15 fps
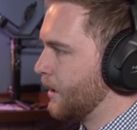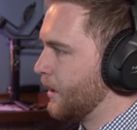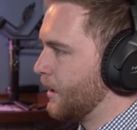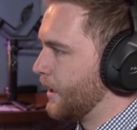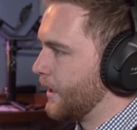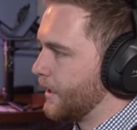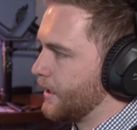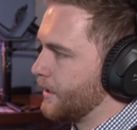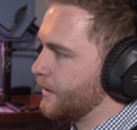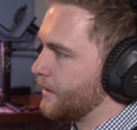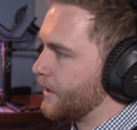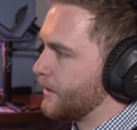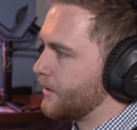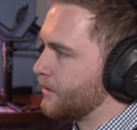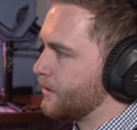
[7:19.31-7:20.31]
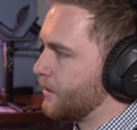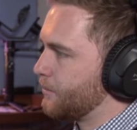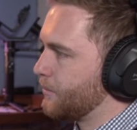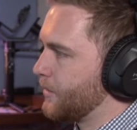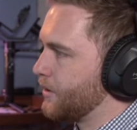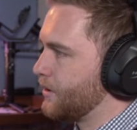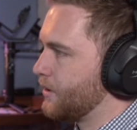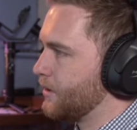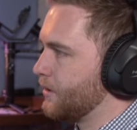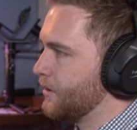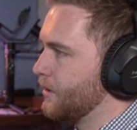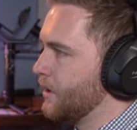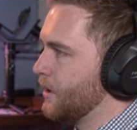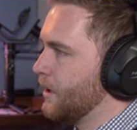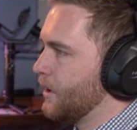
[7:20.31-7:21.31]
Again, that's stop motion.
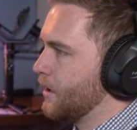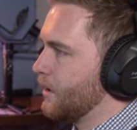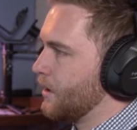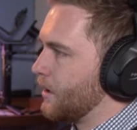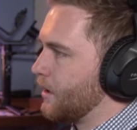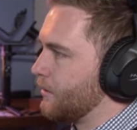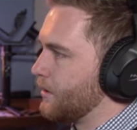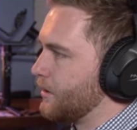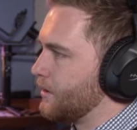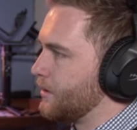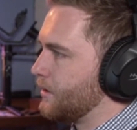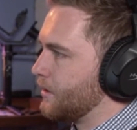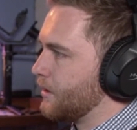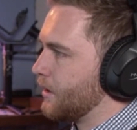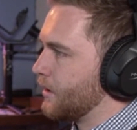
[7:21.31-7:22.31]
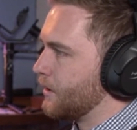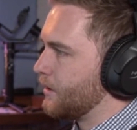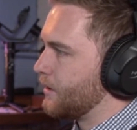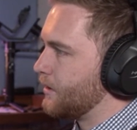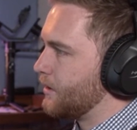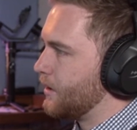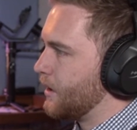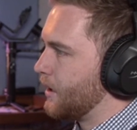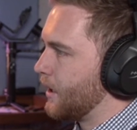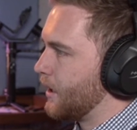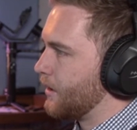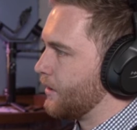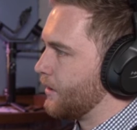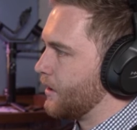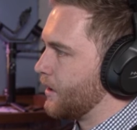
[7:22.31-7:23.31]
I want to see
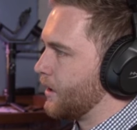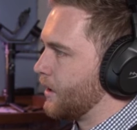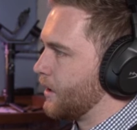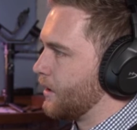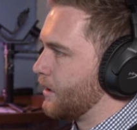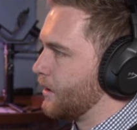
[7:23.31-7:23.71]
how they...